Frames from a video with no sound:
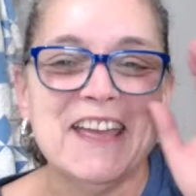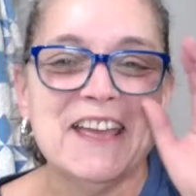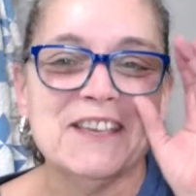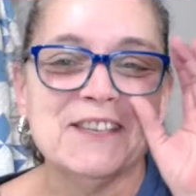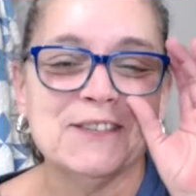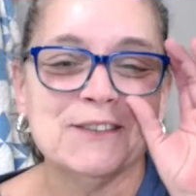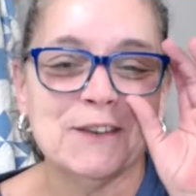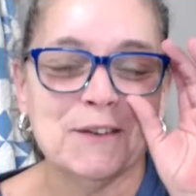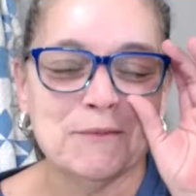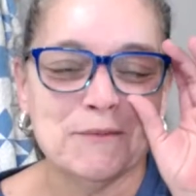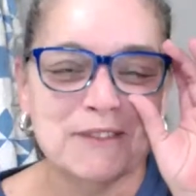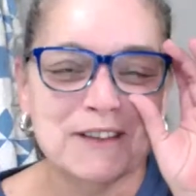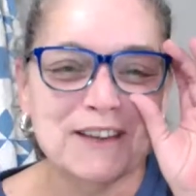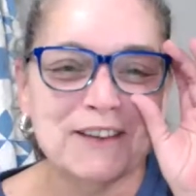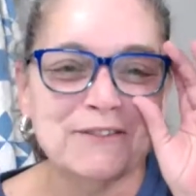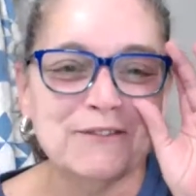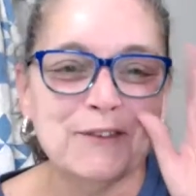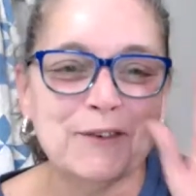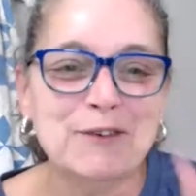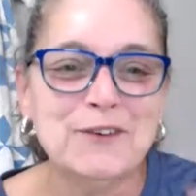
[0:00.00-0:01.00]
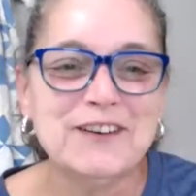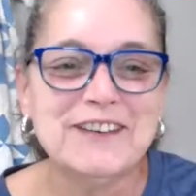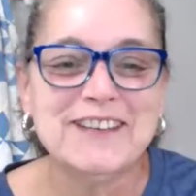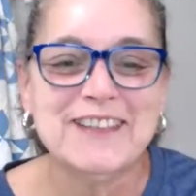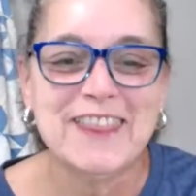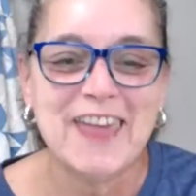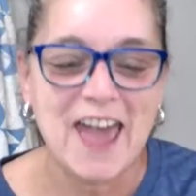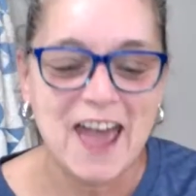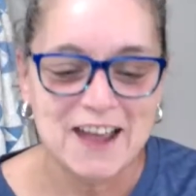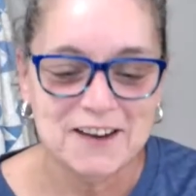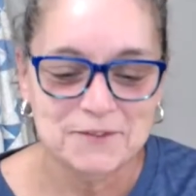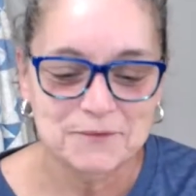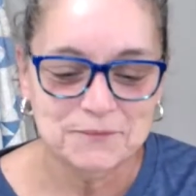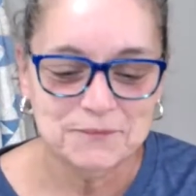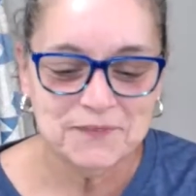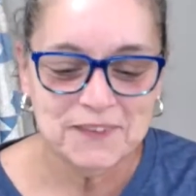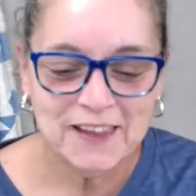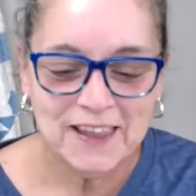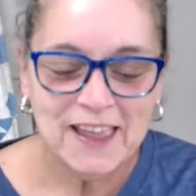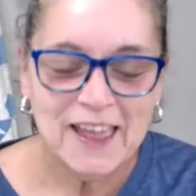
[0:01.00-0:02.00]
So I'm looking forward to that.
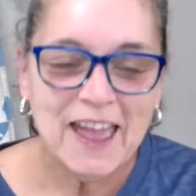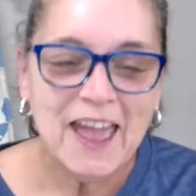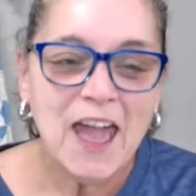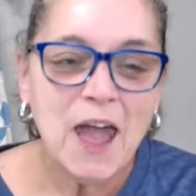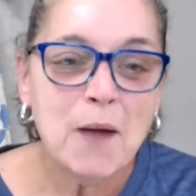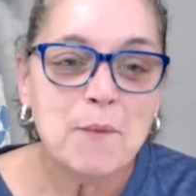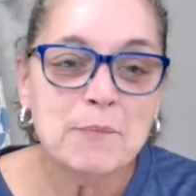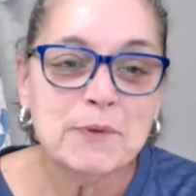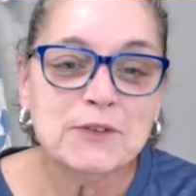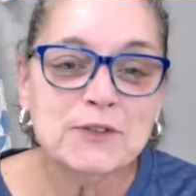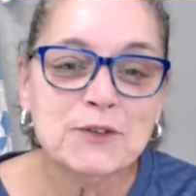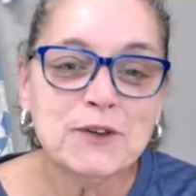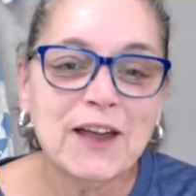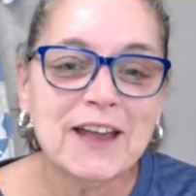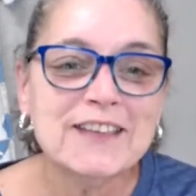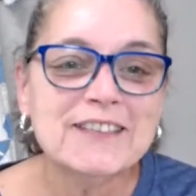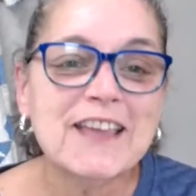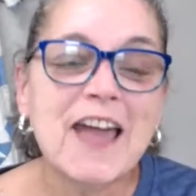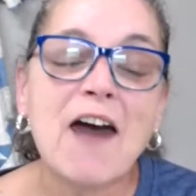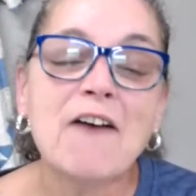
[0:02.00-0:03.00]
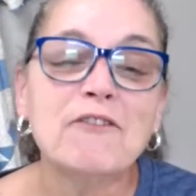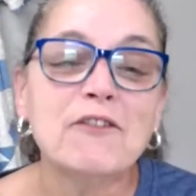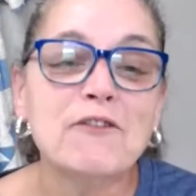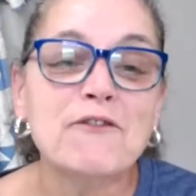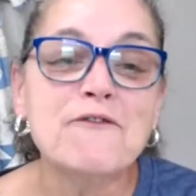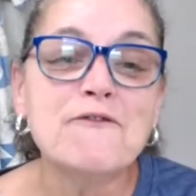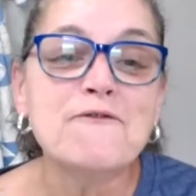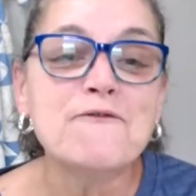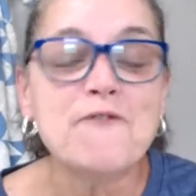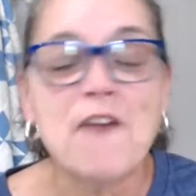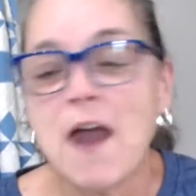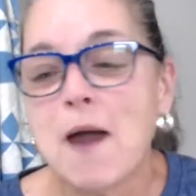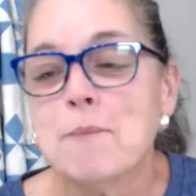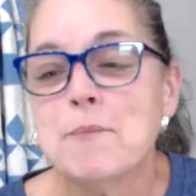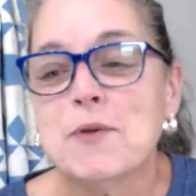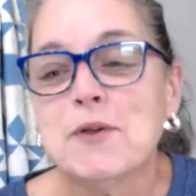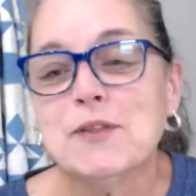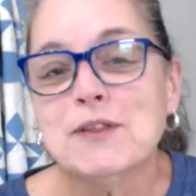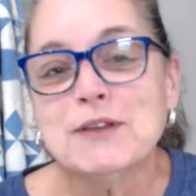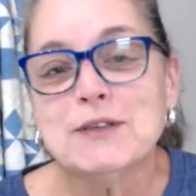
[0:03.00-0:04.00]
But you guys have a
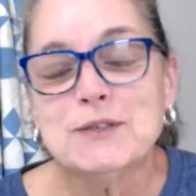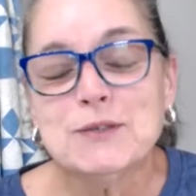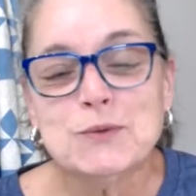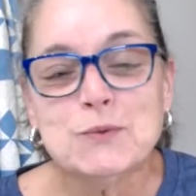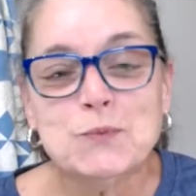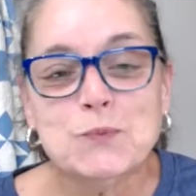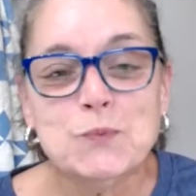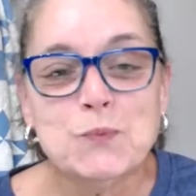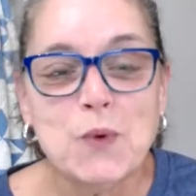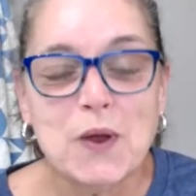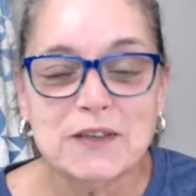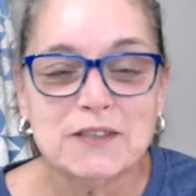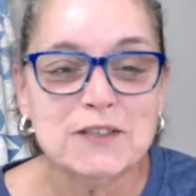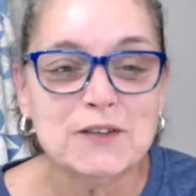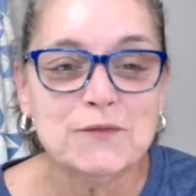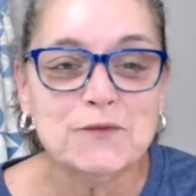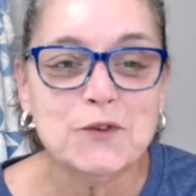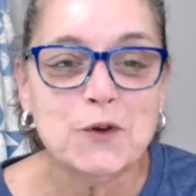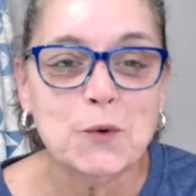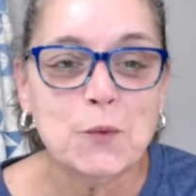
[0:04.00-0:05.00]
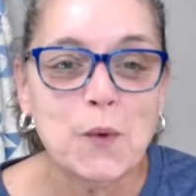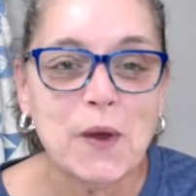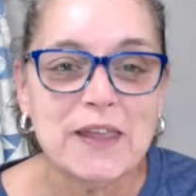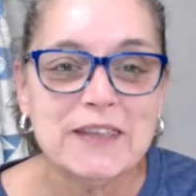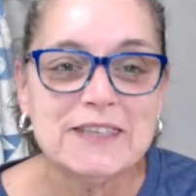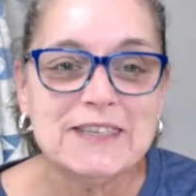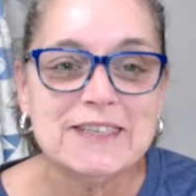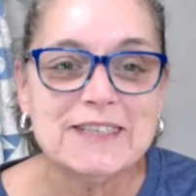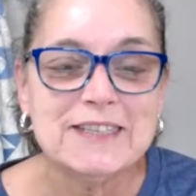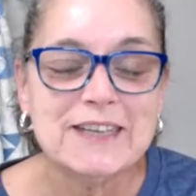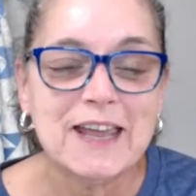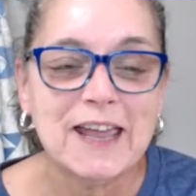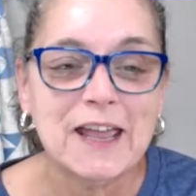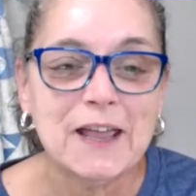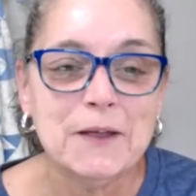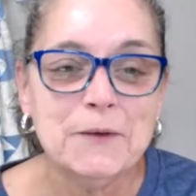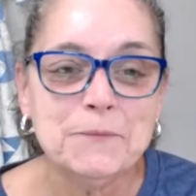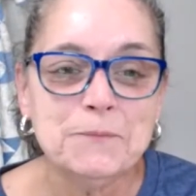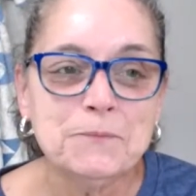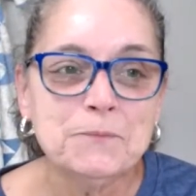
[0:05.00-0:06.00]
fabulous rest of your Wednesday.
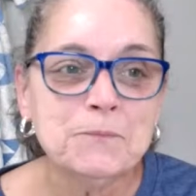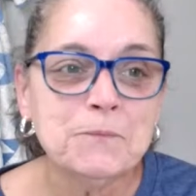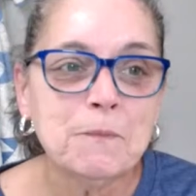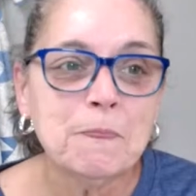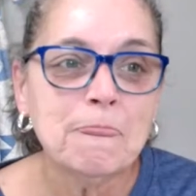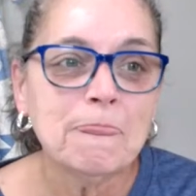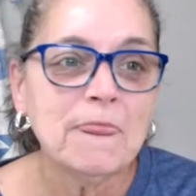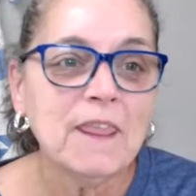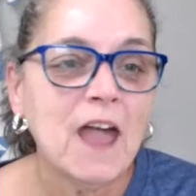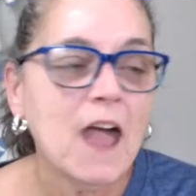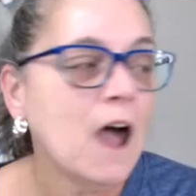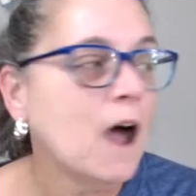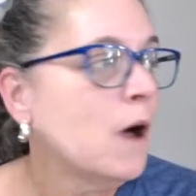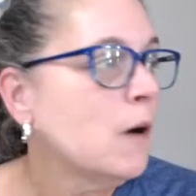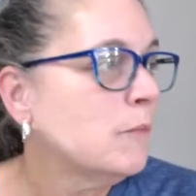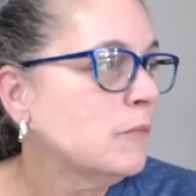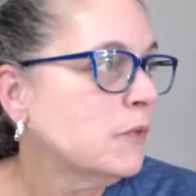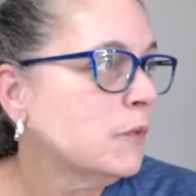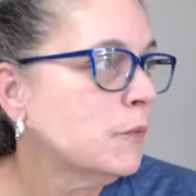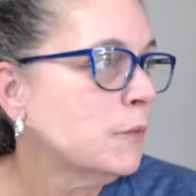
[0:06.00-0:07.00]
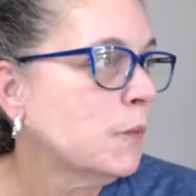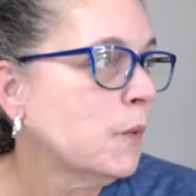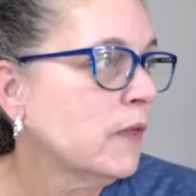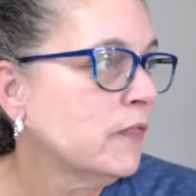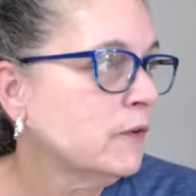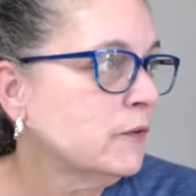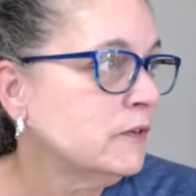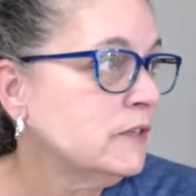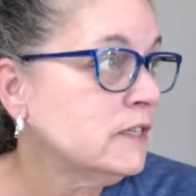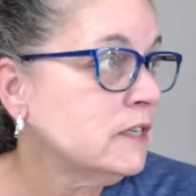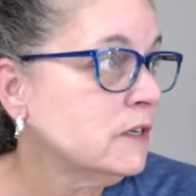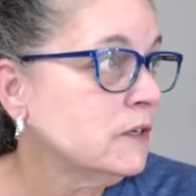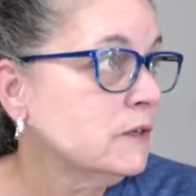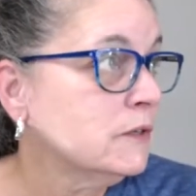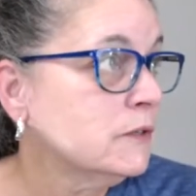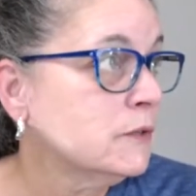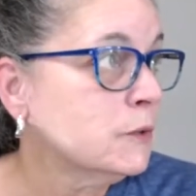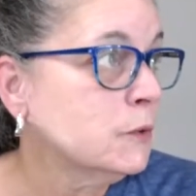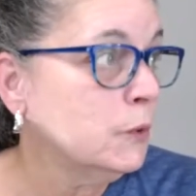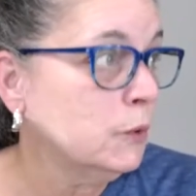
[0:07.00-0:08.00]
Weather's here
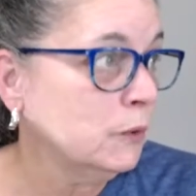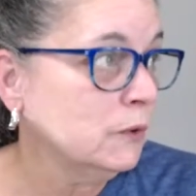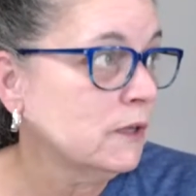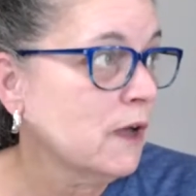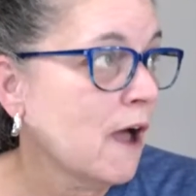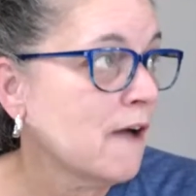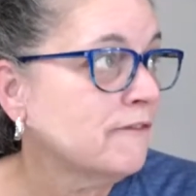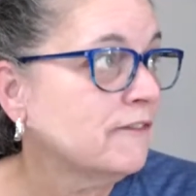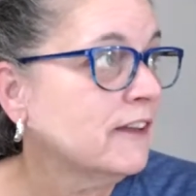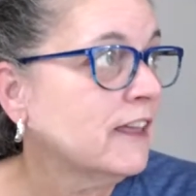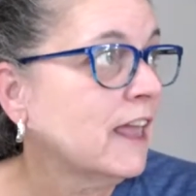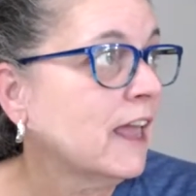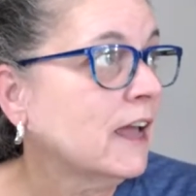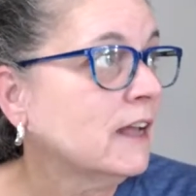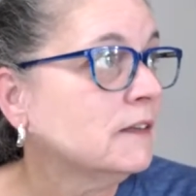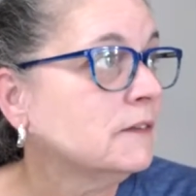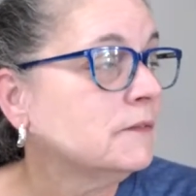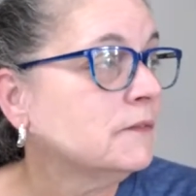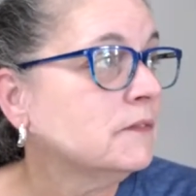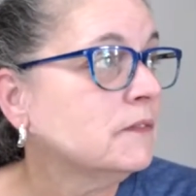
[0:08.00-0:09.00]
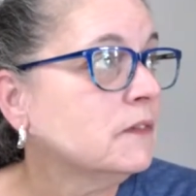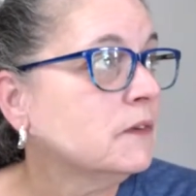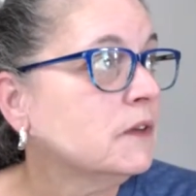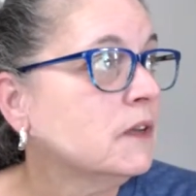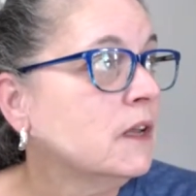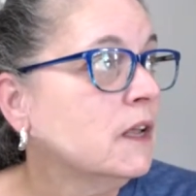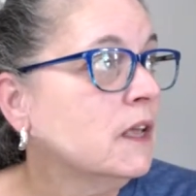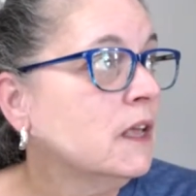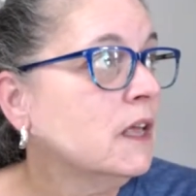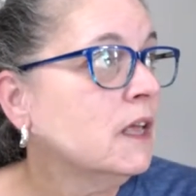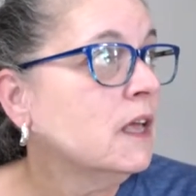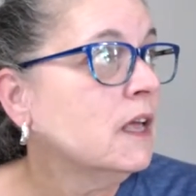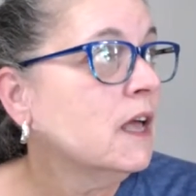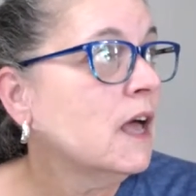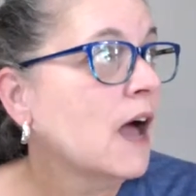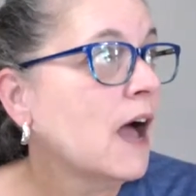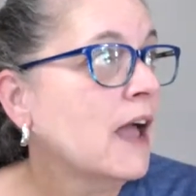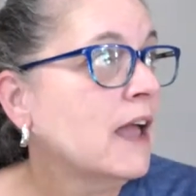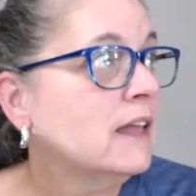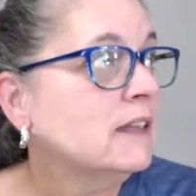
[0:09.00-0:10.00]
is cooled off again.
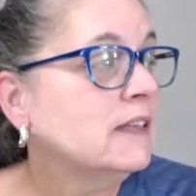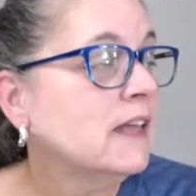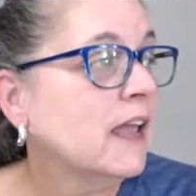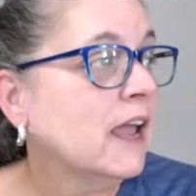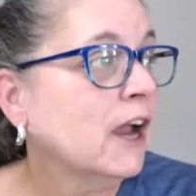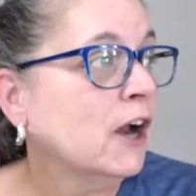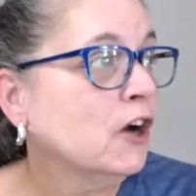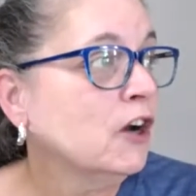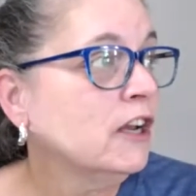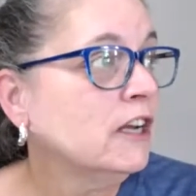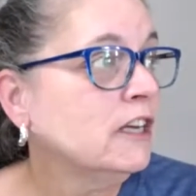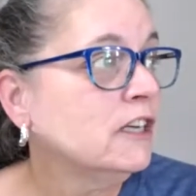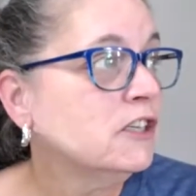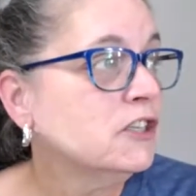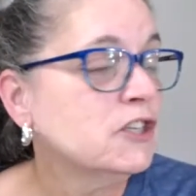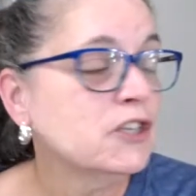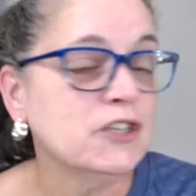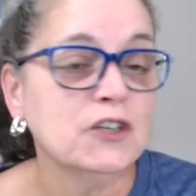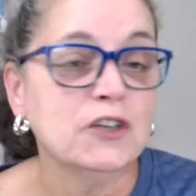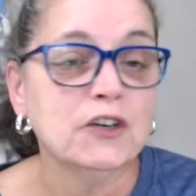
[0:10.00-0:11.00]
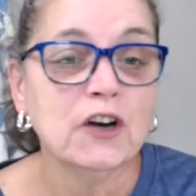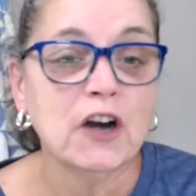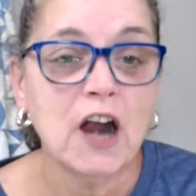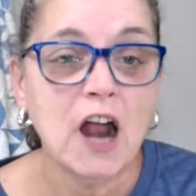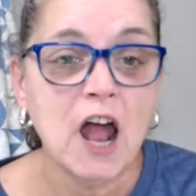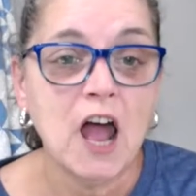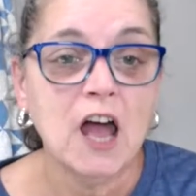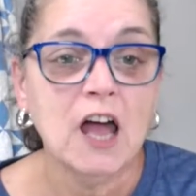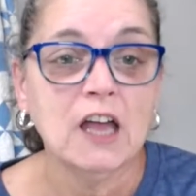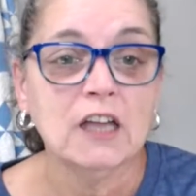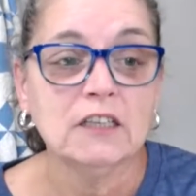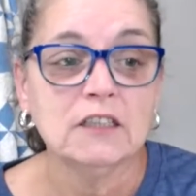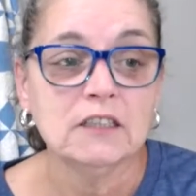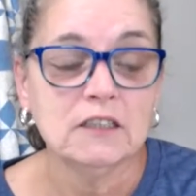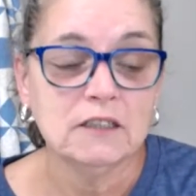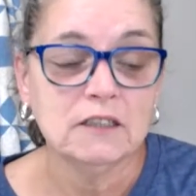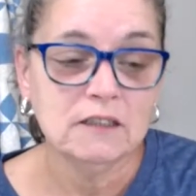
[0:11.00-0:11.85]
I had the air conditioner on